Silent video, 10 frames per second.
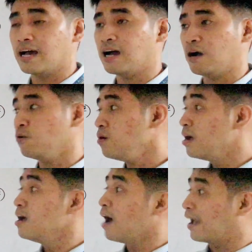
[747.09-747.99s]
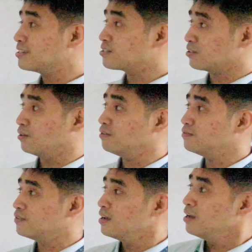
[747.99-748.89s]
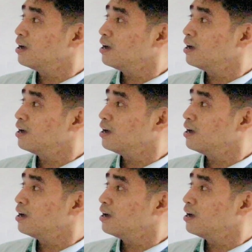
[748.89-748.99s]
how I solve